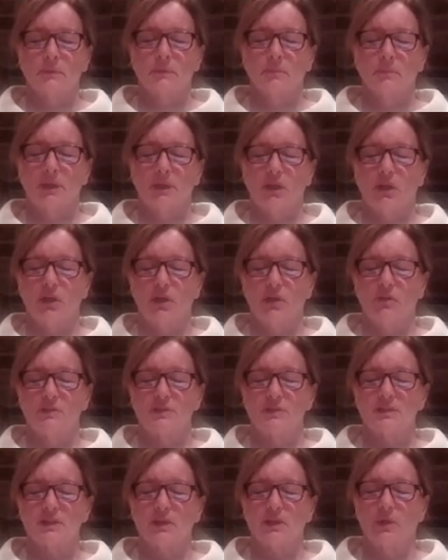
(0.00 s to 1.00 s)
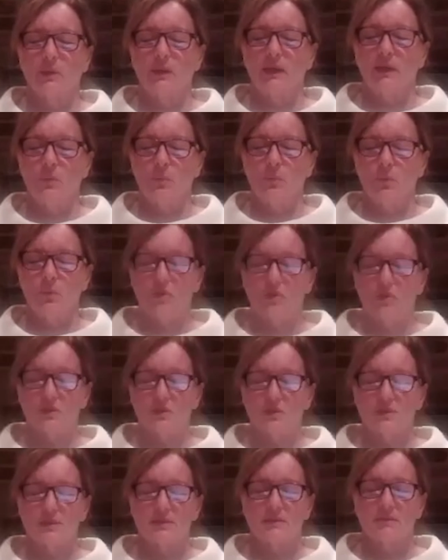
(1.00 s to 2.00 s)
Be curious, go
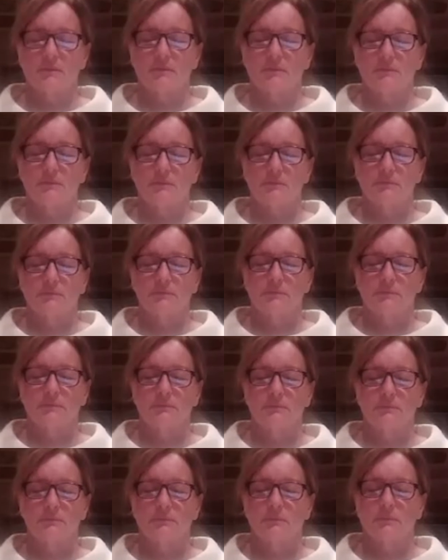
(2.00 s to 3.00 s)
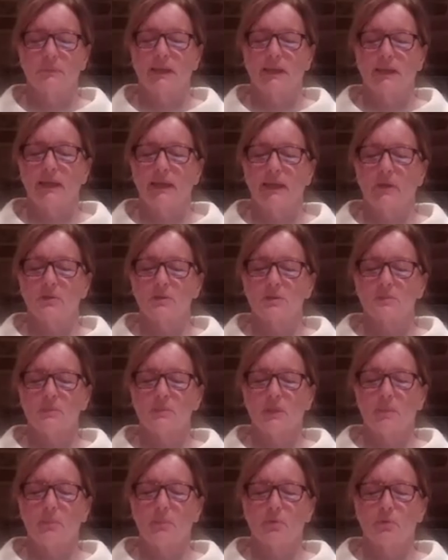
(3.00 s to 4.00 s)
inwards. How does
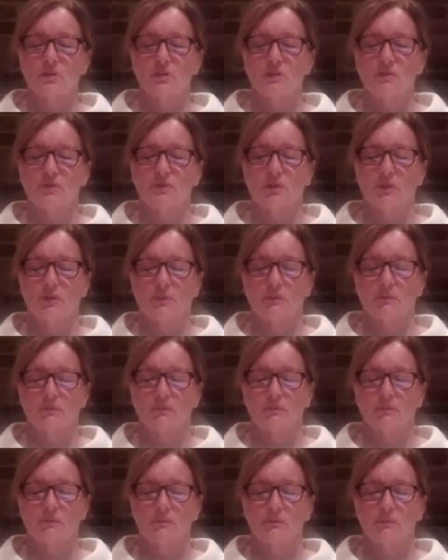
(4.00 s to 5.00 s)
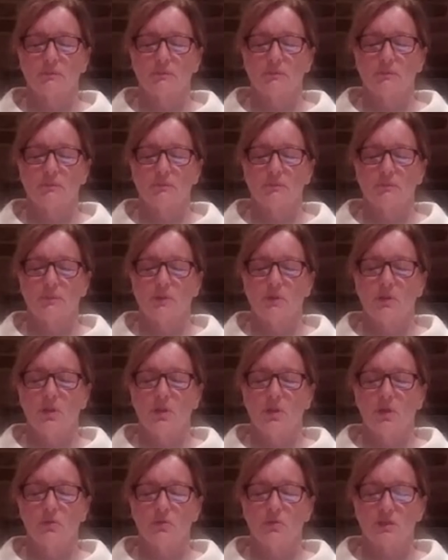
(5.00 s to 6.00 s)
my body feel?
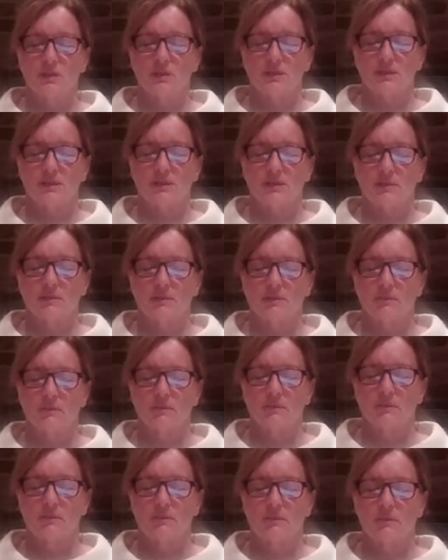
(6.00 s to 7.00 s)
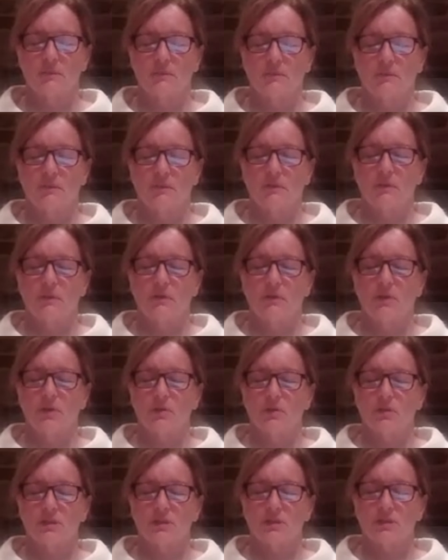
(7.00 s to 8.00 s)
Notice.
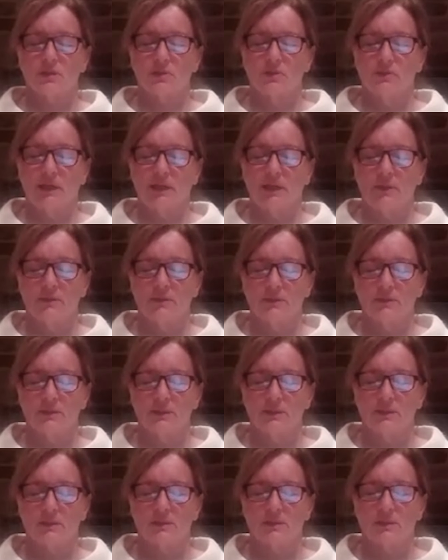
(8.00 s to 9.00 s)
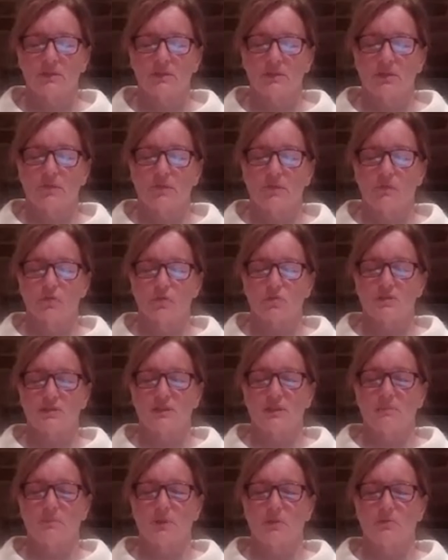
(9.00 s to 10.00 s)
Notice the groundedness of your
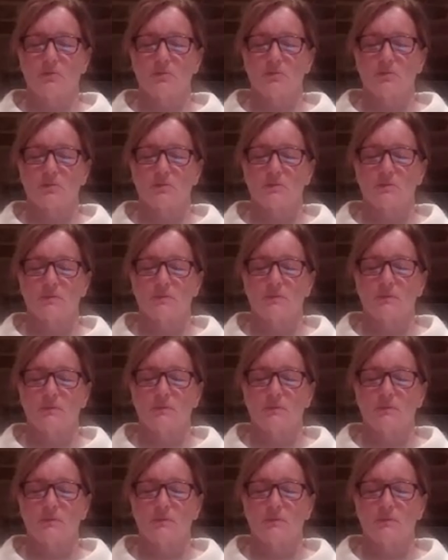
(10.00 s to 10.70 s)
sit bones.